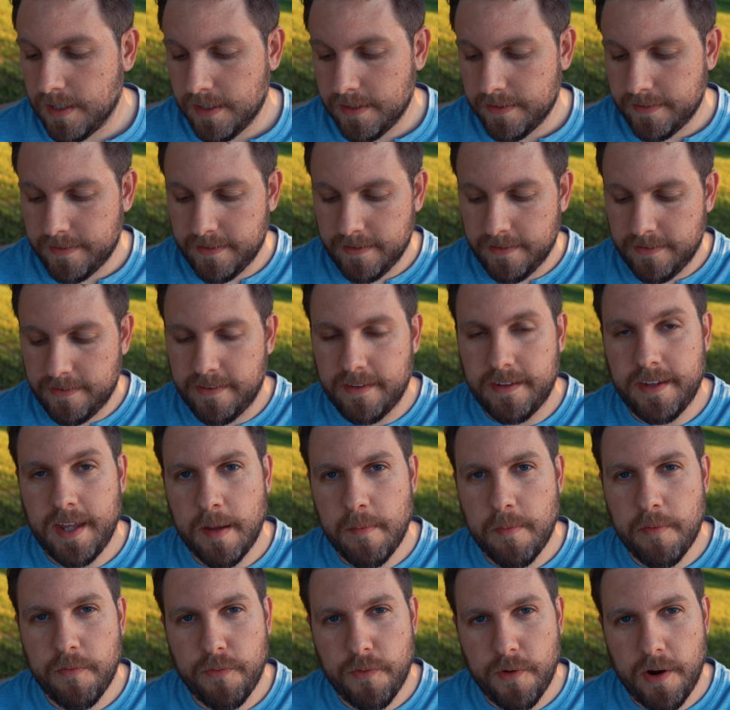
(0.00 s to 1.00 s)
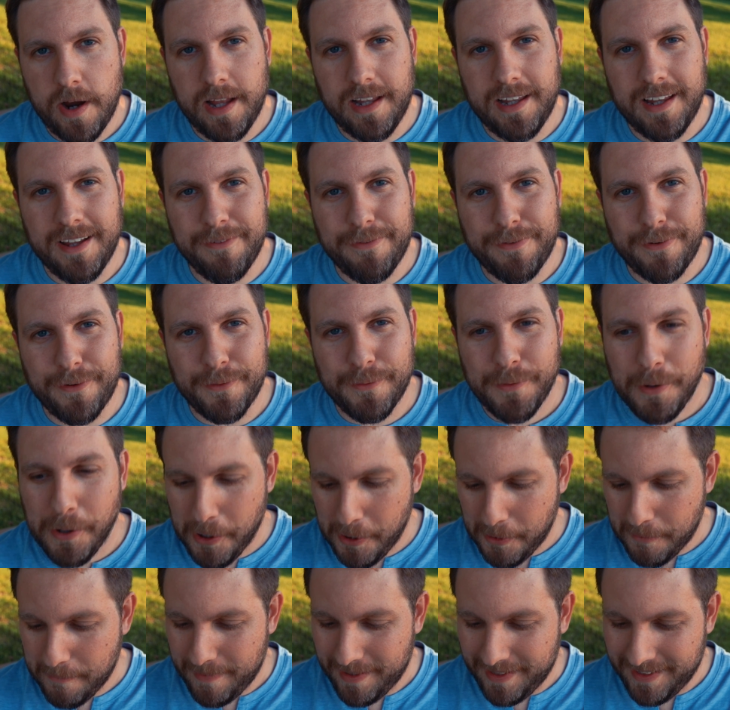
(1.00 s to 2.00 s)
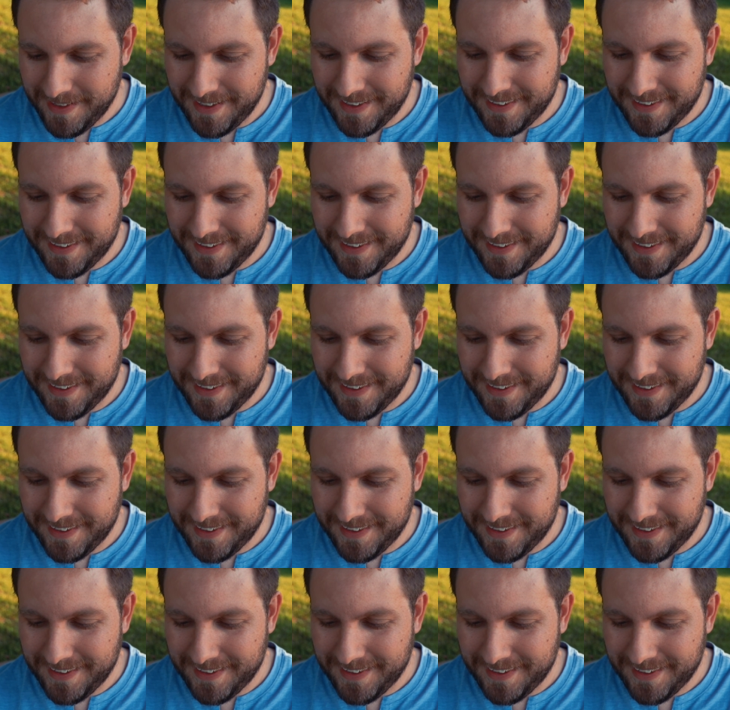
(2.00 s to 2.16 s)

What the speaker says: since the day before I left for Rome.